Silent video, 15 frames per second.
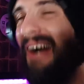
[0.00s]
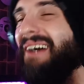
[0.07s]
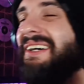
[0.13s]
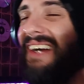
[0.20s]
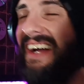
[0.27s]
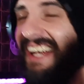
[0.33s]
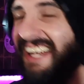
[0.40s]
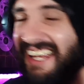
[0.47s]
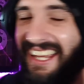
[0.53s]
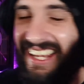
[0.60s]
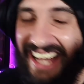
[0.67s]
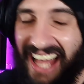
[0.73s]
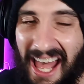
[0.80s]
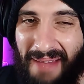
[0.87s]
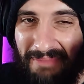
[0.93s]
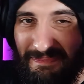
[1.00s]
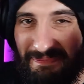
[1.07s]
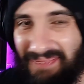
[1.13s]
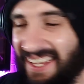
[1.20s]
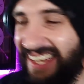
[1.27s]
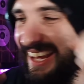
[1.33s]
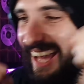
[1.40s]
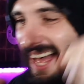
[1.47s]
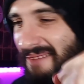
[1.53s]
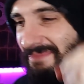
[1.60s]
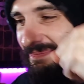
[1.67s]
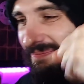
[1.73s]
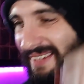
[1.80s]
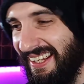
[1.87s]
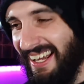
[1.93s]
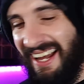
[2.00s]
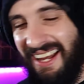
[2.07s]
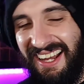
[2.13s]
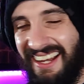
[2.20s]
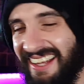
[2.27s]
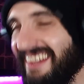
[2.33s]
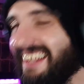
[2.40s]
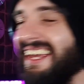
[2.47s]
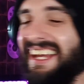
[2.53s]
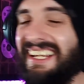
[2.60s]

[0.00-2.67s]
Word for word: Hooray! Happy! The